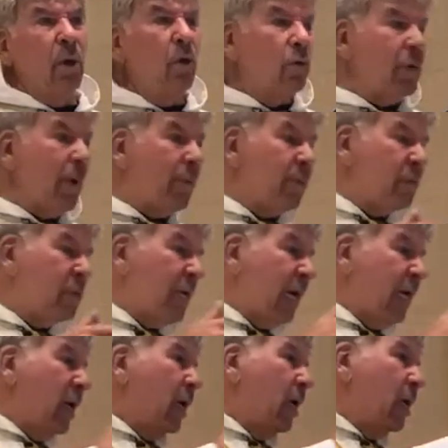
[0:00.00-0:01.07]
who
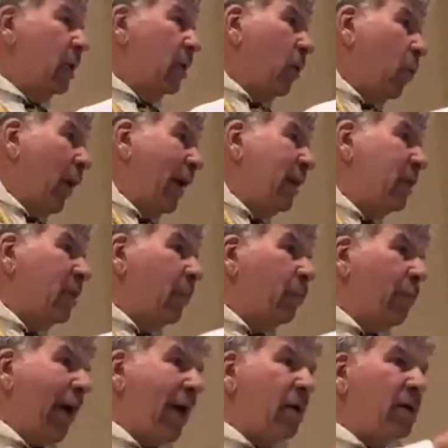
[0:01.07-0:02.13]
represent the white, the
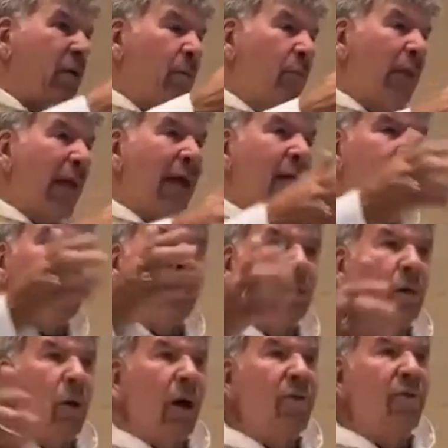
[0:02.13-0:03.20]
brown, the black,
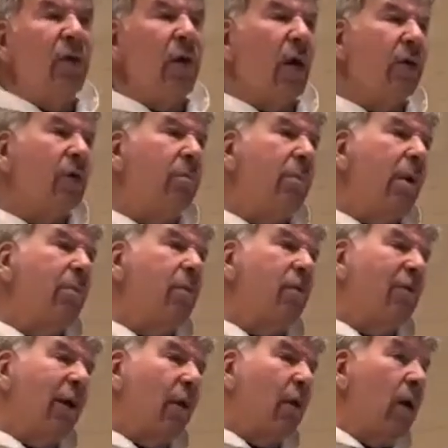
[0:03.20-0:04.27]
and every other member
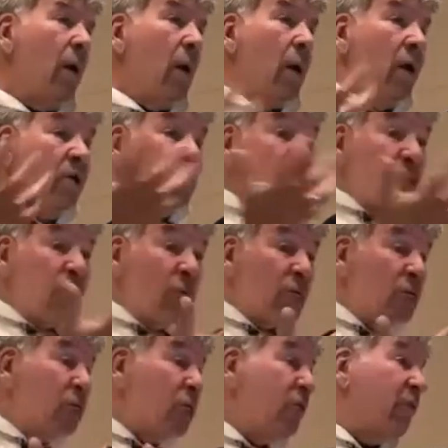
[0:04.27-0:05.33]
of our
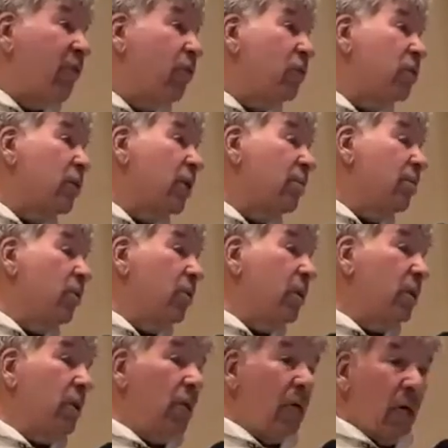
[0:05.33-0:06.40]
such a diverse
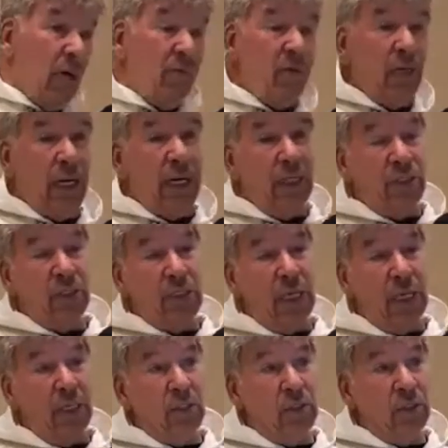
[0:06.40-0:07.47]
community of the United
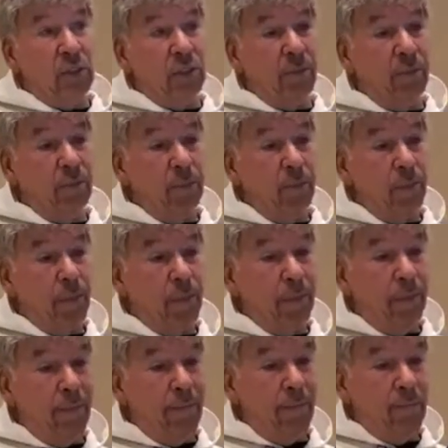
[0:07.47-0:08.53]
States.
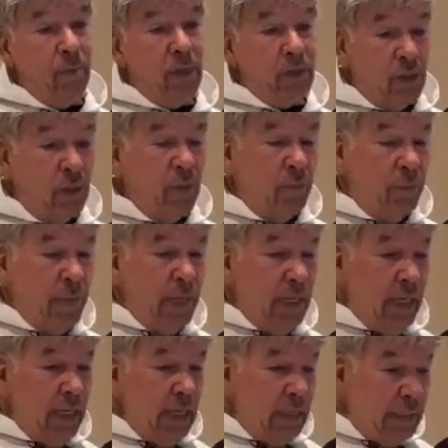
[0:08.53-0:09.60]
So
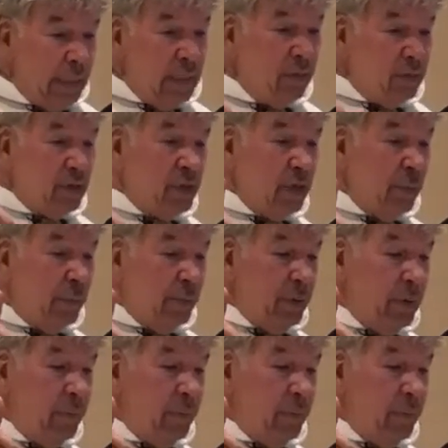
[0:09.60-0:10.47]
leadership